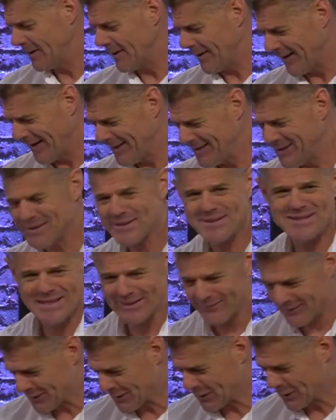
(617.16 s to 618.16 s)
I used to
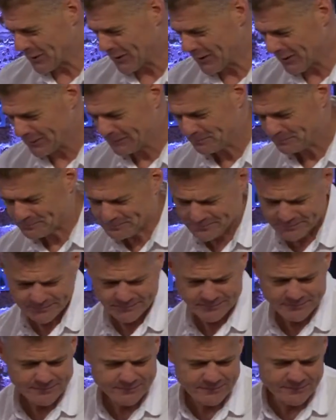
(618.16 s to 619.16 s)
have a car
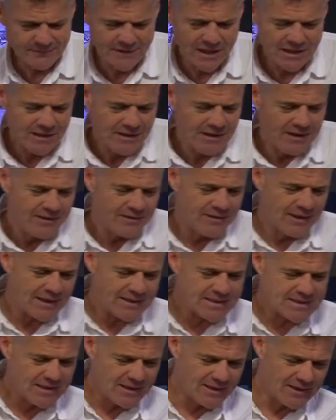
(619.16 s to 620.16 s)

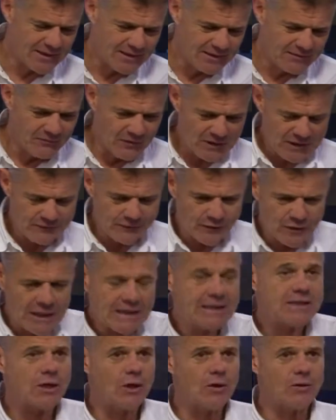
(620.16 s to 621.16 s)
that if you
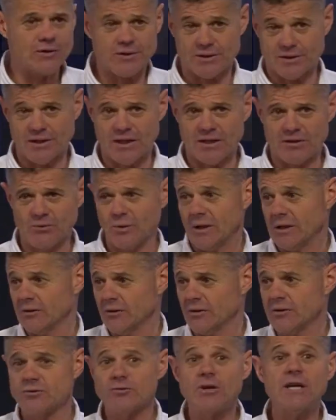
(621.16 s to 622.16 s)
let go of the steering wheel,
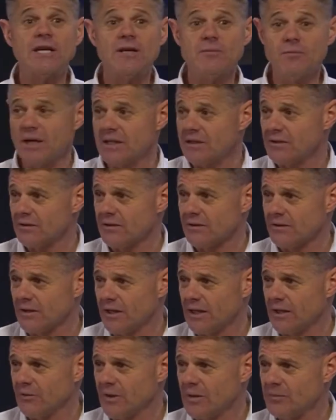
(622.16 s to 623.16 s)
not recommended on the
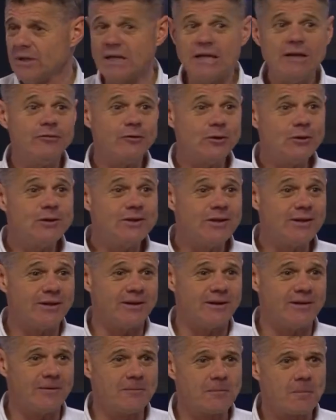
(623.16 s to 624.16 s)
highway, but if you
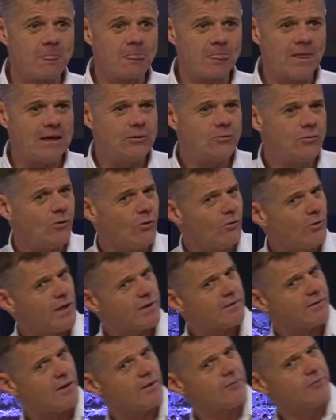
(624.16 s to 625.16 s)
did, it would
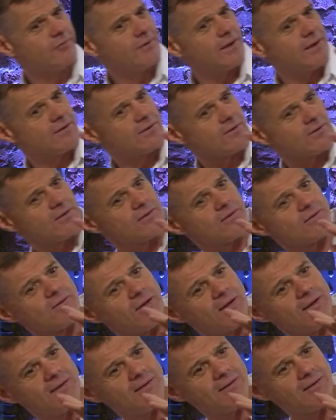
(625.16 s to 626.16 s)
always like veer to the
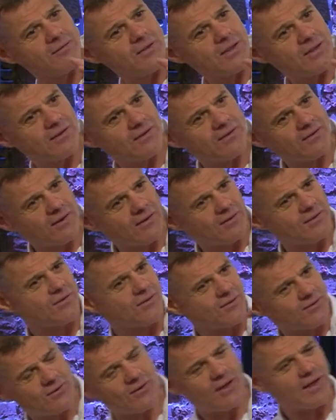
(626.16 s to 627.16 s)
side. I mean, it
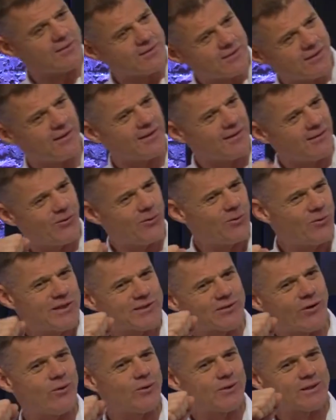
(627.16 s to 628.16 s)
just, you had to kind of
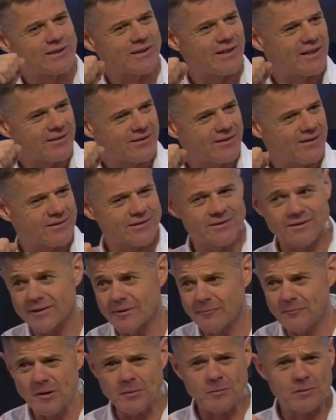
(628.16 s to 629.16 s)
always hold it like this. And
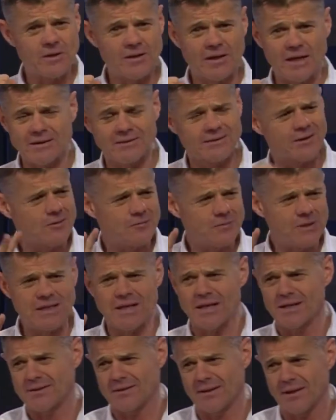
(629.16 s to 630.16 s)
some people are like, don't be
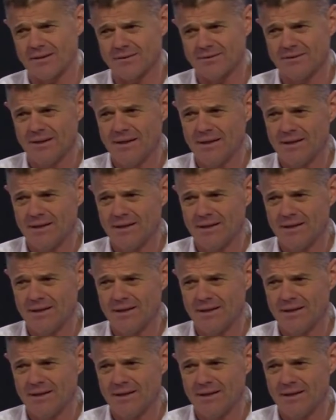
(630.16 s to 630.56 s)
like that.